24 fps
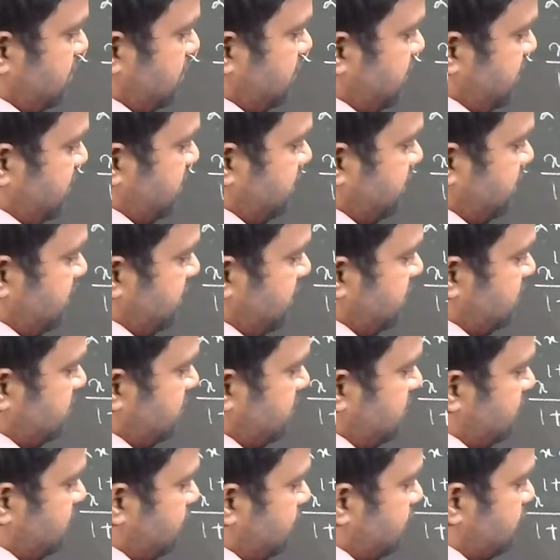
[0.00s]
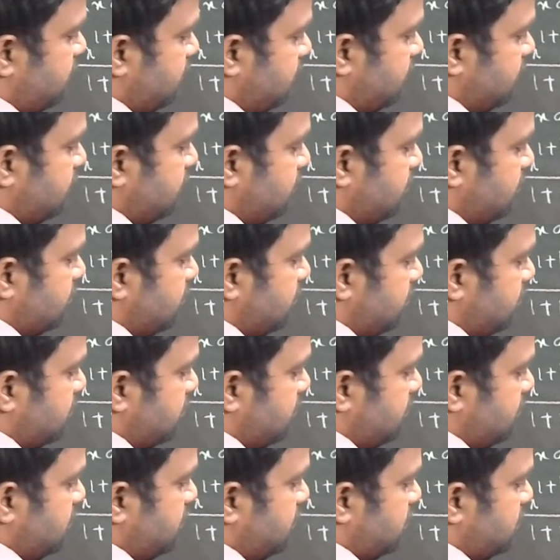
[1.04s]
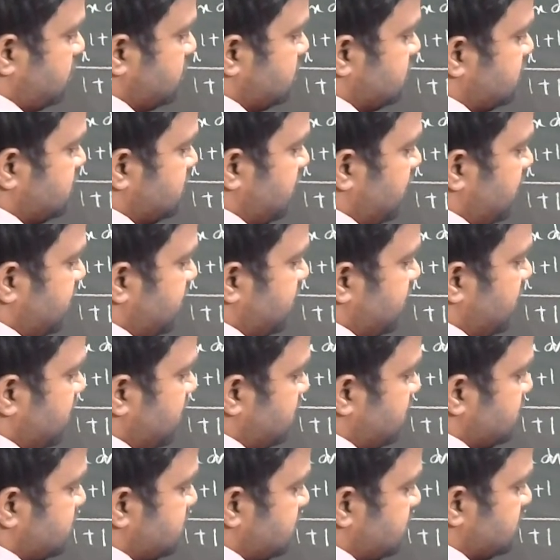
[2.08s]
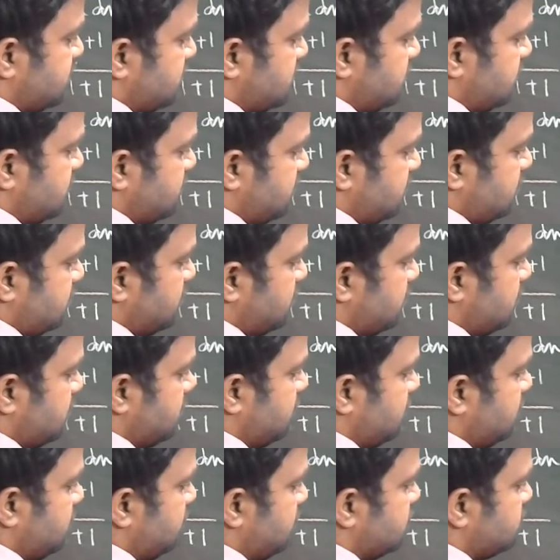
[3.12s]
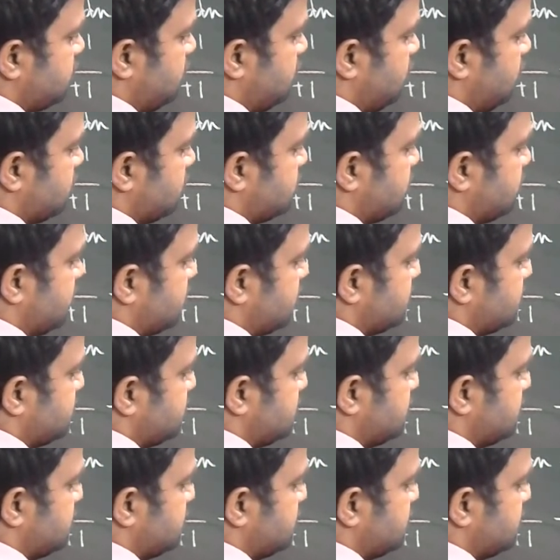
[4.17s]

Derivative of sin x is cos x.